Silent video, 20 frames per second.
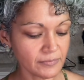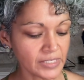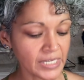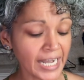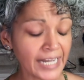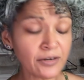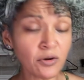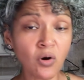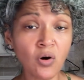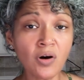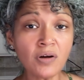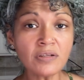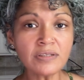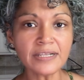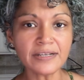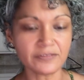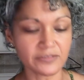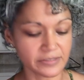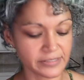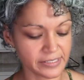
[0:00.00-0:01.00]
at all
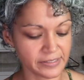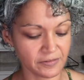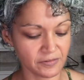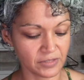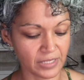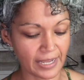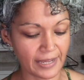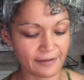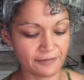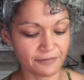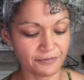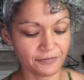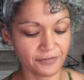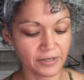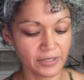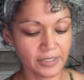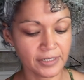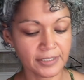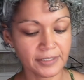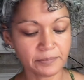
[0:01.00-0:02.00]
levels of life,
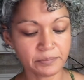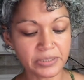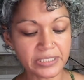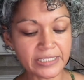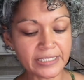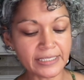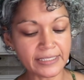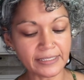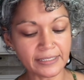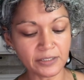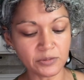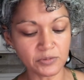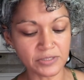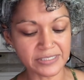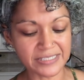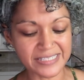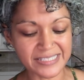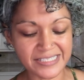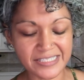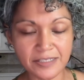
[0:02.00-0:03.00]
beginning with
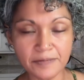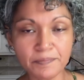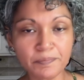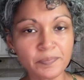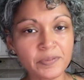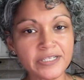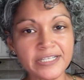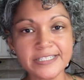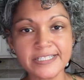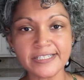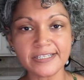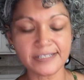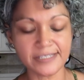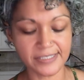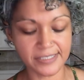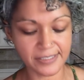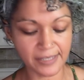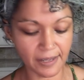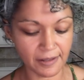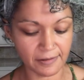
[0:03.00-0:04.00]
the simplest
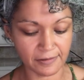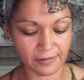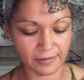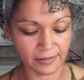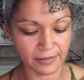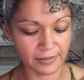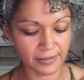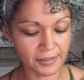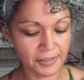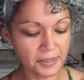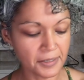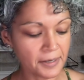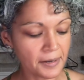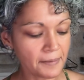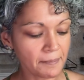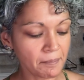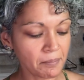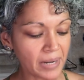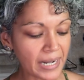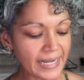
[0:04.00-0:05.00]
cell.
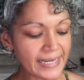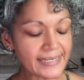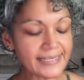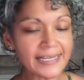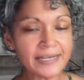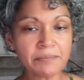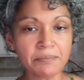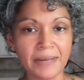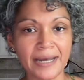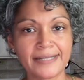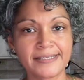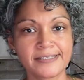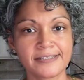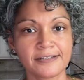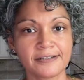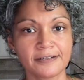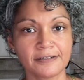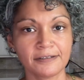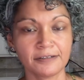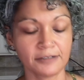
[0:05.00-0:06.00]
Mind and
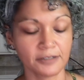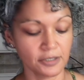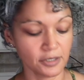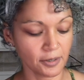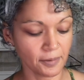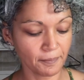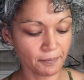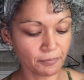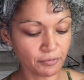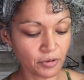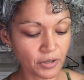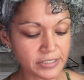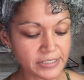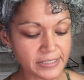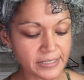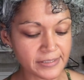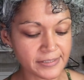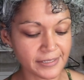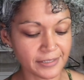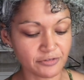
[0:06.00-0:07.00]
matter,
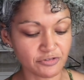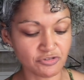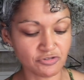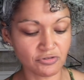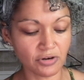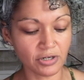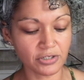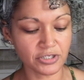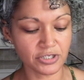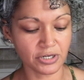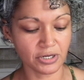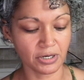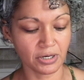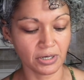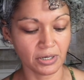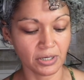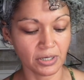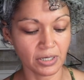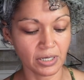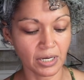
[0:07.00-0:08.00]
process and
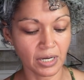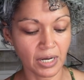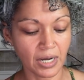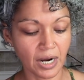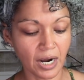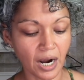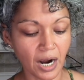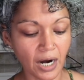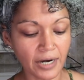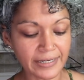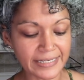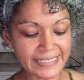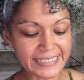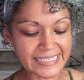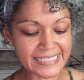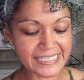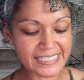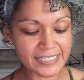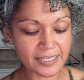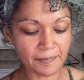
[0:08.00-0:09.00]
structure, are
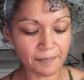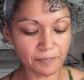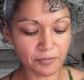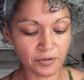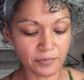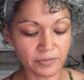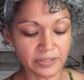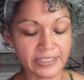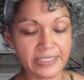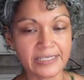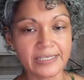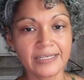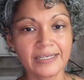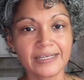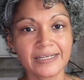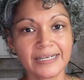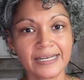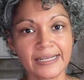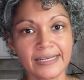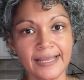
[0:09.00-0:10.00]
inseparably
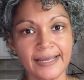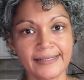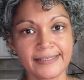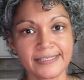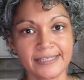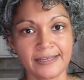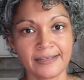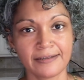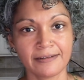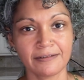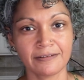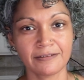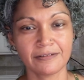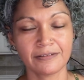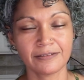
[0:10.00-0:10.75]
connected,